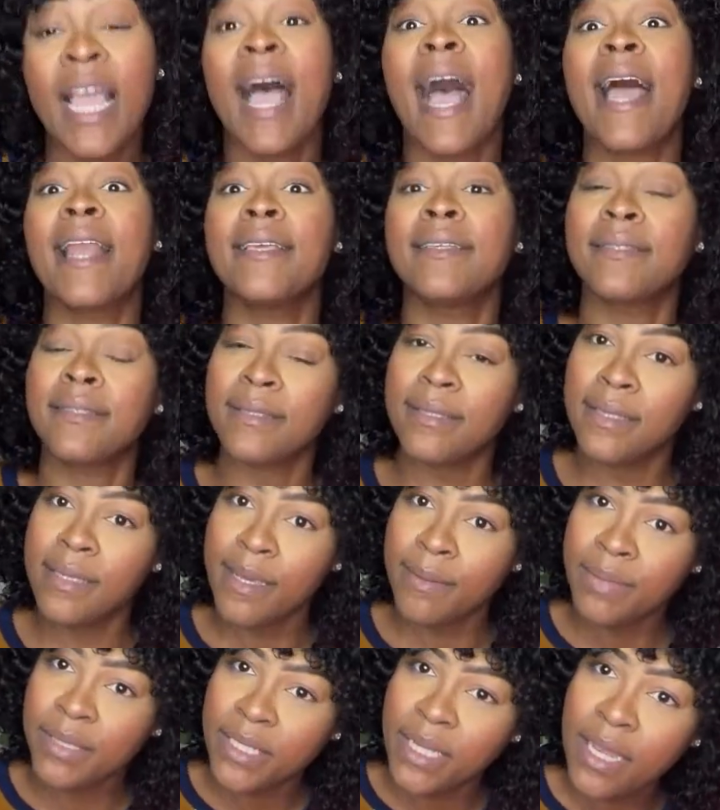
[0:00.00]
And the
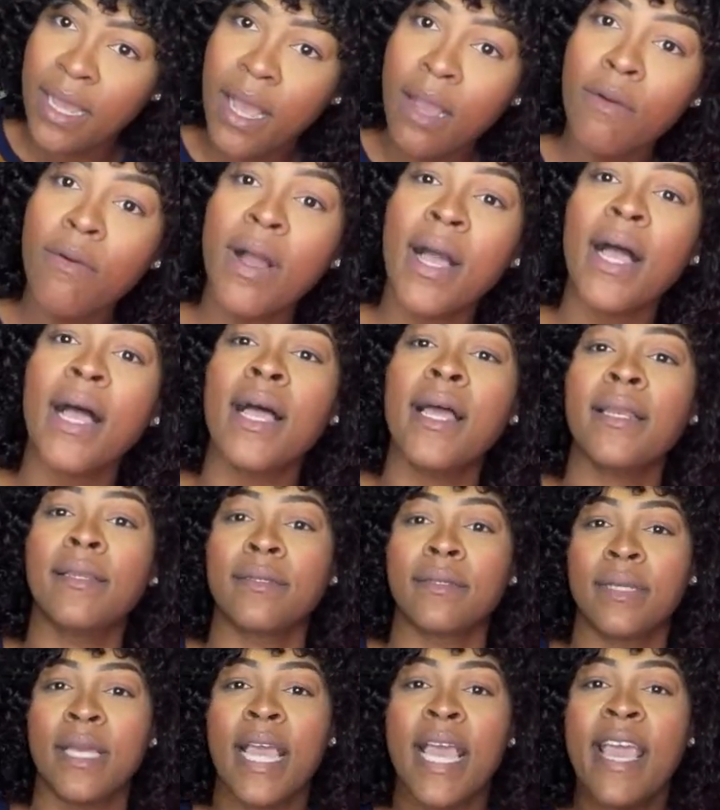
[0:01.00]
same thing
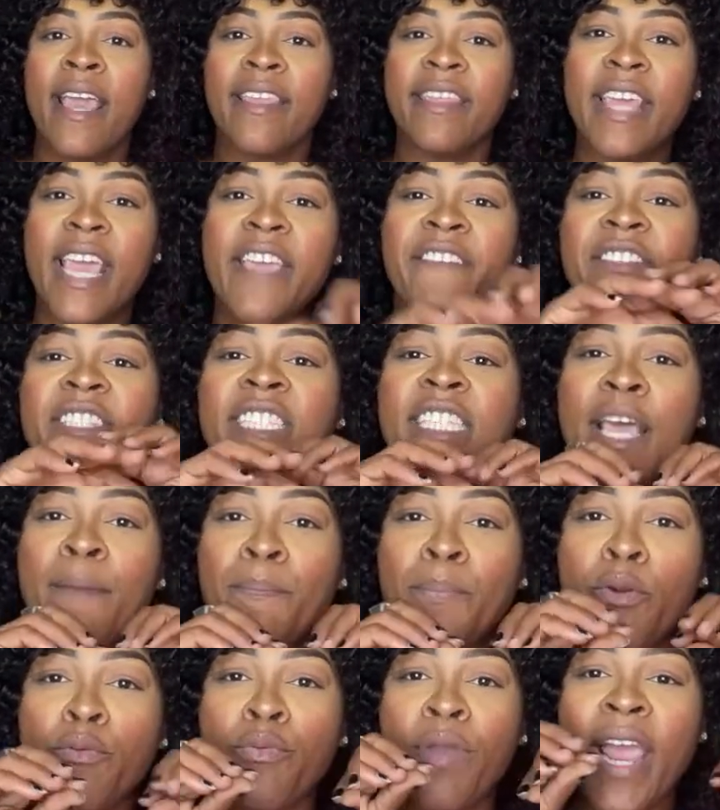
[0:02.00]
again. They've
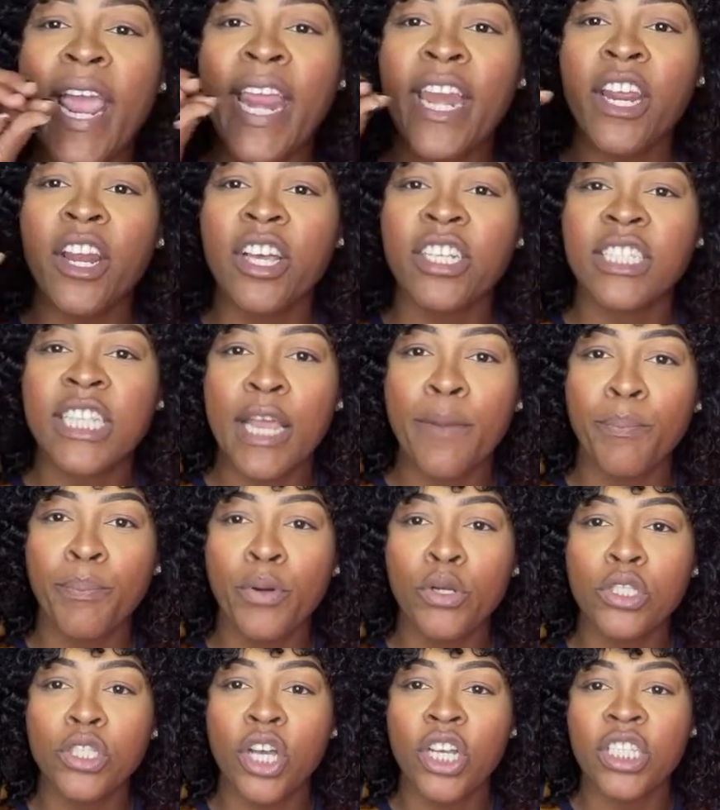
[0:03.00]
separated us and
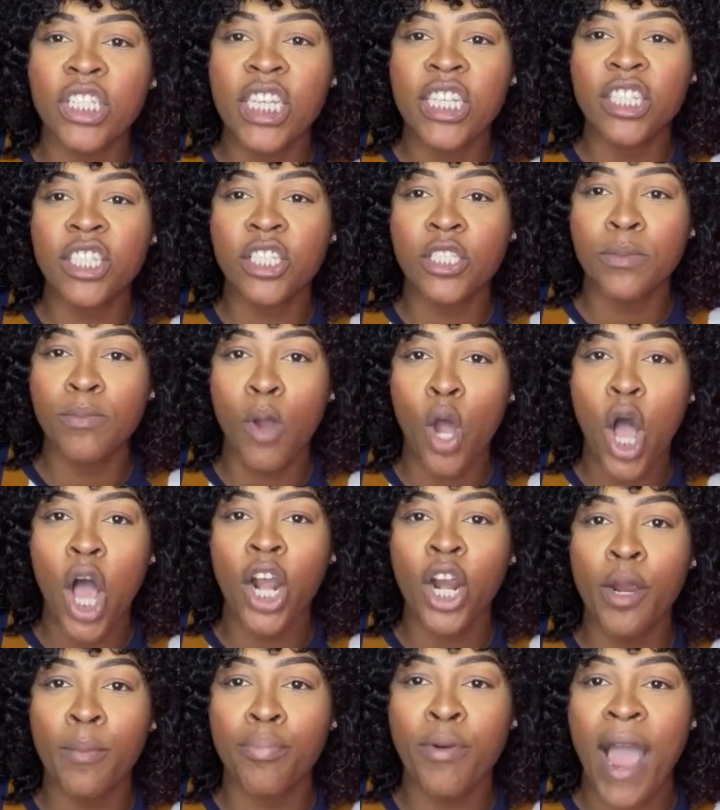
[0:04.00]
put us in
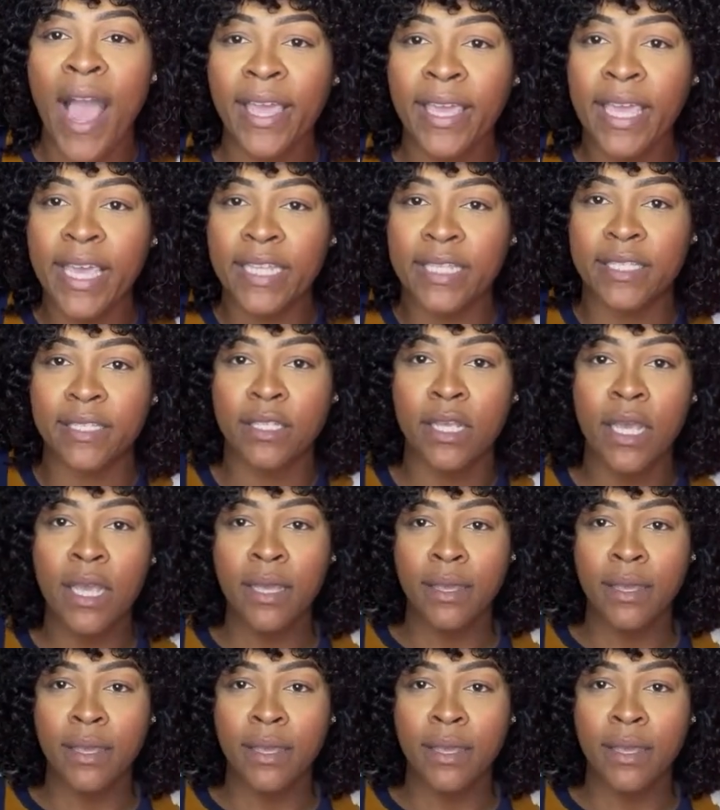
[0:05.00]
smaller brackets.